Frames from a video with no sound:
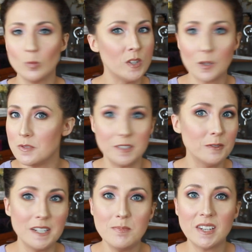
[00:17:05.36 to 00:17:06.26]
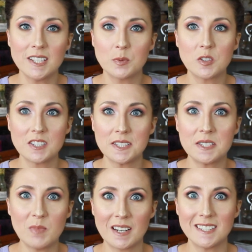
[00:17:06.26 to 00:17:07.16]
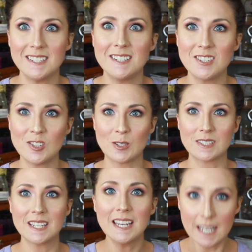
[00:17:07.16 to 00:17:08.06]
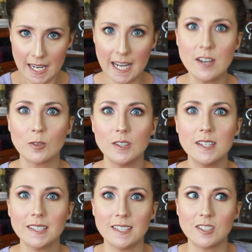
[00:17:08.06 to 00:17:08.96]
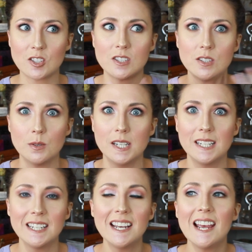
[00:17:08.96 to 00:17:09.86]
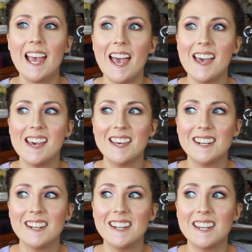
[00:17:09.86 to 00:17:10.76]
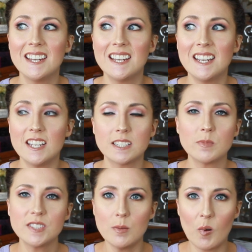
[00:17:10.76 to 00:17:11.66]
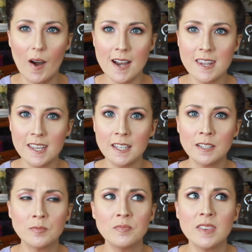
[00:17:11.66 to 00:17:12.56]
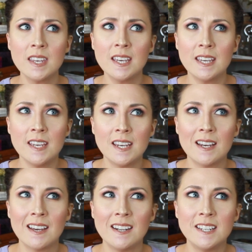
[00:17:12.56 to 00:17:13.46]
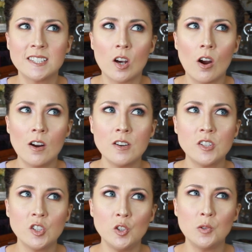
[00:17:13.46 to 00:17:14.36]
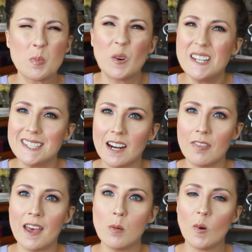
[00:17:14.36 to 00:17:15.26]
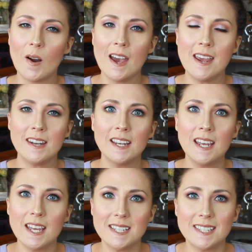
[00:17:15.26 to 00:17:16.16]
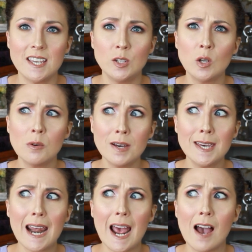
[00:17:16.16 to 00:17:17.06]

We don't do it because we're just expected to just handle it, just do it. And it's almost a pride thing, and it's hard to break down that pride and say, you know what,